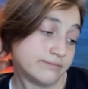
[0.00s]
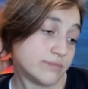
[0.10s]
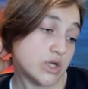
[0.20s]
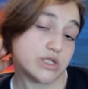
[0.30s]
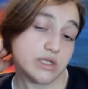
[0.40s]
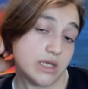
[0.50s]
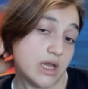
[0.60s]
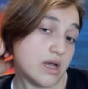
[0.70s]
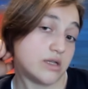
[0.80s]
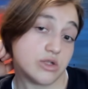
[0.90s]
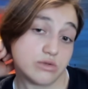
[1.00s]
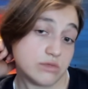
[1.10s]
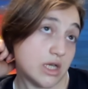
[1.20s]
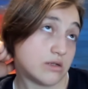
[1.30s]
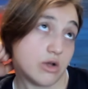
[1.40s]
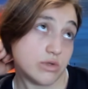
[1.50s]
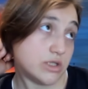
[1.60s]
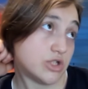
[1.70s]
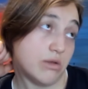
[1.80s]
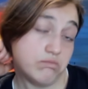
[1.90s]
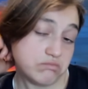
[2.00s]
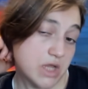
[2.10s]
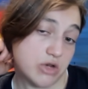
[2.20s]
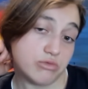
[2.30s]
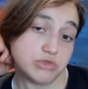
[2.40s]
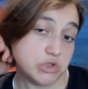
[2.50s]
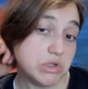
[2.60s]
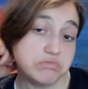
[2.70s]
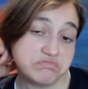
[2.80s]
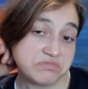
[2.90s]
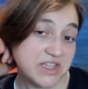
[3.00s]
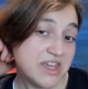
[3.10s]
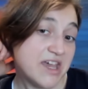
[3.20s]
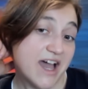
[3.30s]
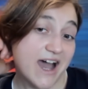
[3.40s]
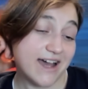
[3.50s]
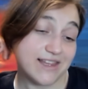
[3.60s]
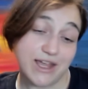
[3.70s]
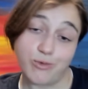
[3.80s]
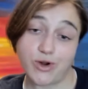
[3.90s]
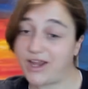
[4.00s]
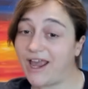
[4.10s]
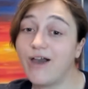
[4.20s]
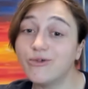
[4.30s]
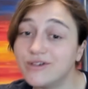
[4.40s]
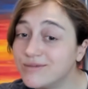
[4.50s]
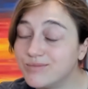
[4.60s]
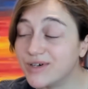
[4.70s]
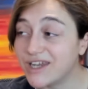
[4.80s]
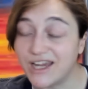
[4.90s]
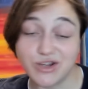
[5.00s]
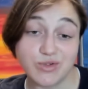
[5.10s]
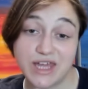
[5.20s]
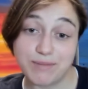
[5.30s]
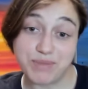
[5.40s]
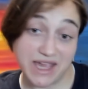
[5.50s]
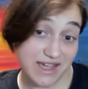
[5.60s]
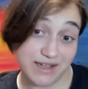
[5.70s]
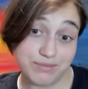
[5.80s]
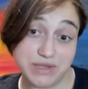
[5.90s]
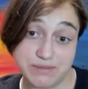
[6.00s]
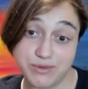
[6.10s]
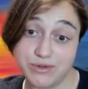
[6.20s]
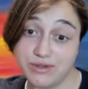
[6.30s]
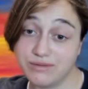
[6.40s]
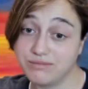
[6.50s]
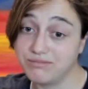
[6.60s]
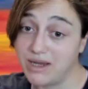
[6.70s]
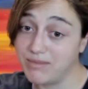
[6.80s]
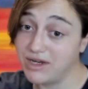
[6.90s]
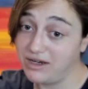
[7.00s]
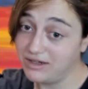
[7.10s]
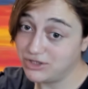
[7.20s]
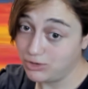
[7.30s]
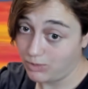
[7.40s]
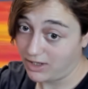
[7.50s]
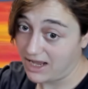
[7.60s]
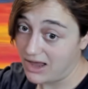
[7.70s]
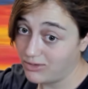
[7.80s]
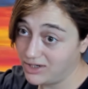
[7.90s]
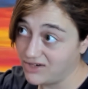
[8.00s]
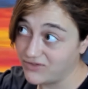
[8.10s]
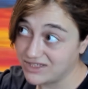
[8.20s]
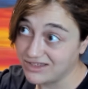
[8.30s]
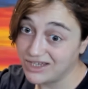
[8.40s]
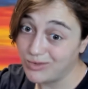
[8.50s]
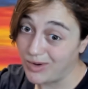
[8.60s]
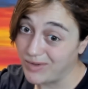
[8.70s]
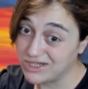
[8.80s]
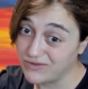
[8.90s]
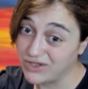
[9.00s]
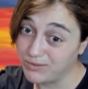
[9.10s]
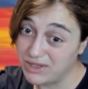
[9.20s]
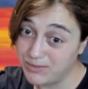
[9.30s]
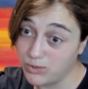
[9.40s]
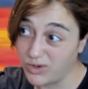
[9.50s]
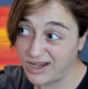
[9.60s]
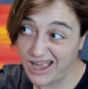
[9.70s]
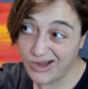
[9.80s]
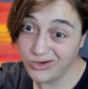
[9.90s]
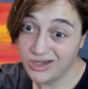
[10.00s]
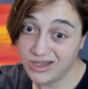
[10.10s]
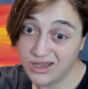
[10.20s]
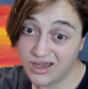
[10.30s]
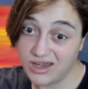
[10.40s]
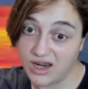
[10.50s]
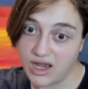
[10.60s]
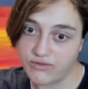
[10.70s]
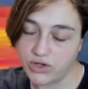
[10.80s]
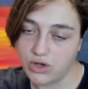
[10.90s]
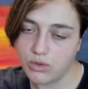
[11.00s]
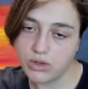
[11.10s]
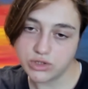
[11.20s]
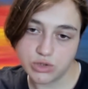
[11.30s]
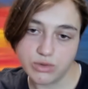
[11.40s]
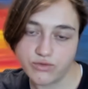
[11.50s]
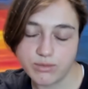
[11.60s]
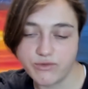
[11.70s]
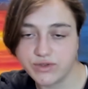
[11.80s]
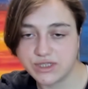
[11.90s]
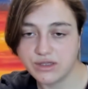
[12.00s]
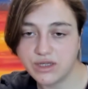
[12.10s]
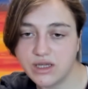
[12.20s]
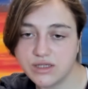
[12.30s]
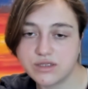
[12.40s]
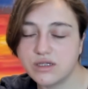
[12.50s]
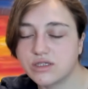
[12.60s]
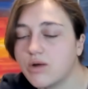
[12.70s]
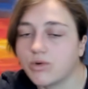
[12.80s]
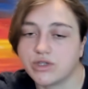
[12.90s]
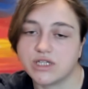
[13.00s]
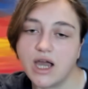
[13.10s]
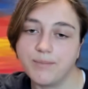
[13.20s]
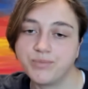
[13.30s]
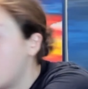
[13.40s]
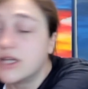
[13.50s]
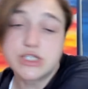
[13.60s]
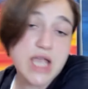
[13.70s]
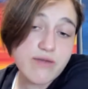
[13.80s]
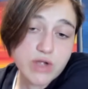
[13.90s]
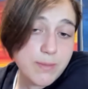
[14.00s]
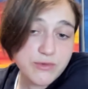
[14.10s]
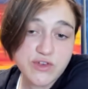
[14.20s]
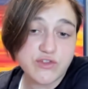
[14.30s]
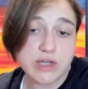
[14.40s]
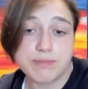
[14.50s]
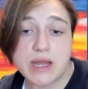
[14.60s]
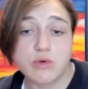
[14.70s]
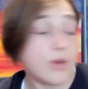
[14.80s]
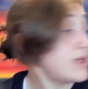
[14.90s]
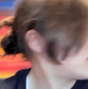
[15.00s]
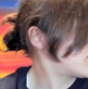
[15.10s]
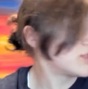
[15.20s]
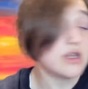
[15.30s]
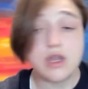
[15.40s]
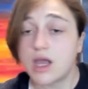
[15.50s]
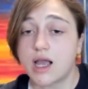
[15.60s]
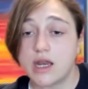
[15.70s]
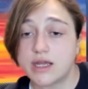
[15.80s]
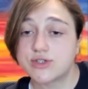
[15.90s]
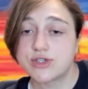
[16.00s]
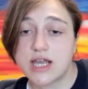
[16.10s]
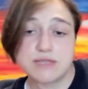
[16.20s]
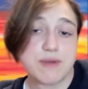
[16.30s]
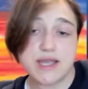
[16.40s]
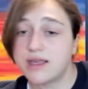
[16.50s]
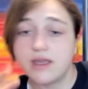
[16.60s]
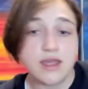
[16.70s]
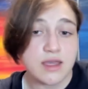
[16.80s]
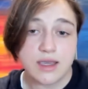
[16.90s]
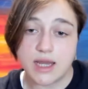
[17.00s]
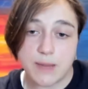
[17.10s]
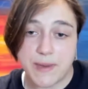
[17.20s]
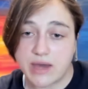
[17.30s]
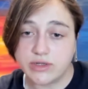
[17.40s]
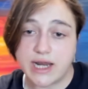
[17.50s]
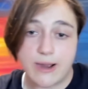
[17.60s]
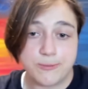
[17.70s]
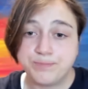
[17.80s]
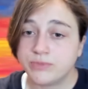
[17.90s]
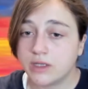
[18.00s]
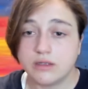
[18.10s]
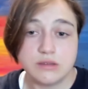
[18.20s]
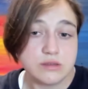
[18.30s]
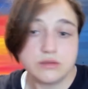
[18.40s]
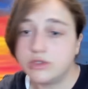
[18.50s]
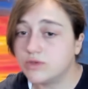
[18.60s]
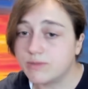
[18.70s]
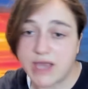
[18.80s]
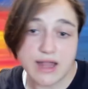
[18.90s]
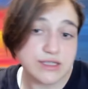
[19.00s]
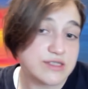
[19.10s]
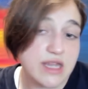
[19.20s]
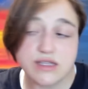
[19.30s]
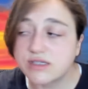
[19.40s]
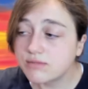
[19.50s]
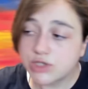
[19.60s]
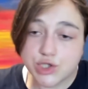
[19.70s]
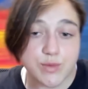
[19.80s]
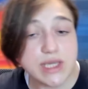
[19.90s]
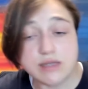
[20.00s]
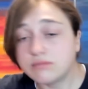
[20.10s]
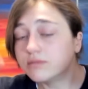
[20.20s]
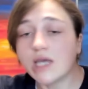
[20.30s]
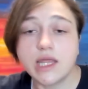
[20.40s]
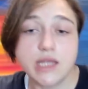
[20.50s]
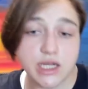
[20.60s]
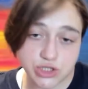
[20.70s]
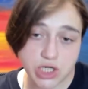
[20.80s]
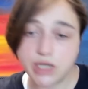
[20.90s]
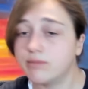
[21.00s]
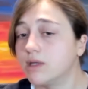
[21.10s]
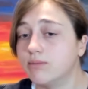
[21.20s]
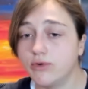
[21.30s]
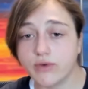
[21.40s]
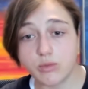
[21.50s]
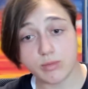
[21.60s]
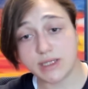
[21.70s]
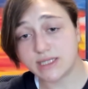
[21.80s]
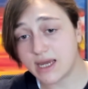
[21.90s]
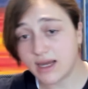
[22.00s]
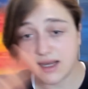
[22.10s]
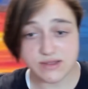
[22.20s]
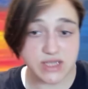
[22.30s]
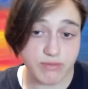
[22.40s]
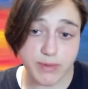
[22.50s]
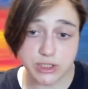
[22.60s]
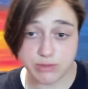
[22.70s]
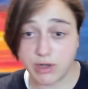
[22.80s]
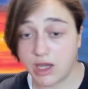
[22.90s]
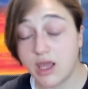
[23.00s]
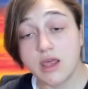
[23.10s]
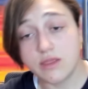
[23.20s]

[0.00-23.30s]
Personally, I don't like going to the gym. I don't do it. I like working out, but I don't like paying people my money to work out in a facility where a bunch of other people work out and I have to go to and from the facility. It's not worth the time. I just have a couple 15-pound weights. I got an exercise bike and I pound it out. Do some calisthenics in between and then I shut up and move on with my day. I save a bunch of money.